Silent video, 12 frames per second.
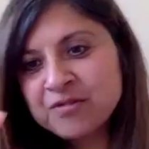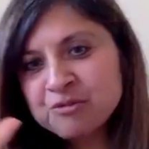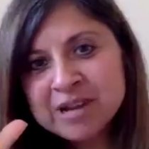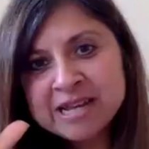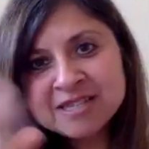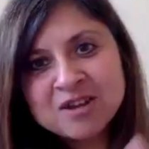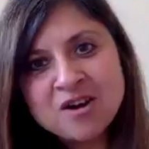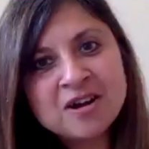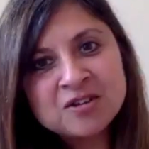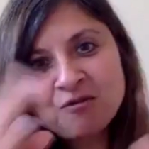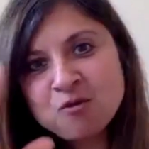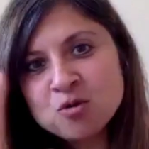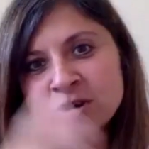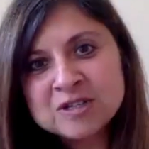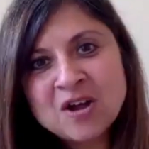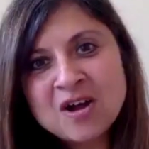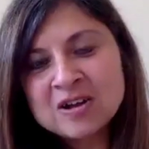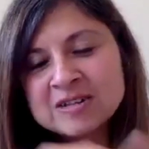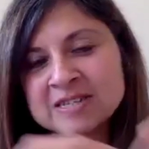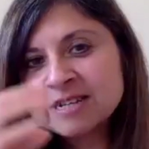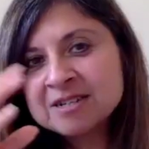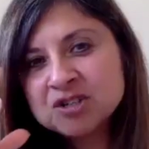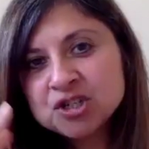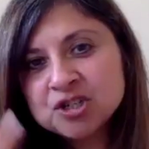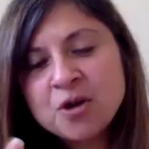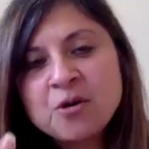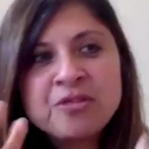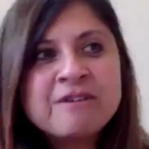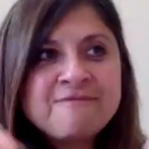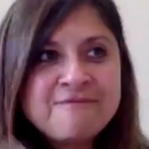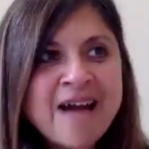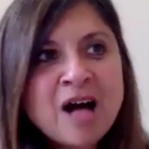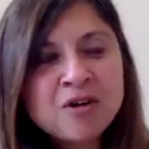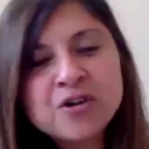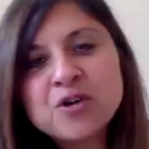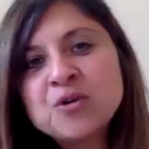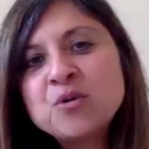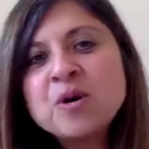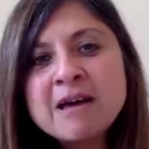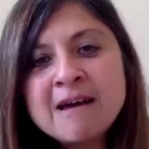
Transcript: 3 songs, 4 songs, and show the value,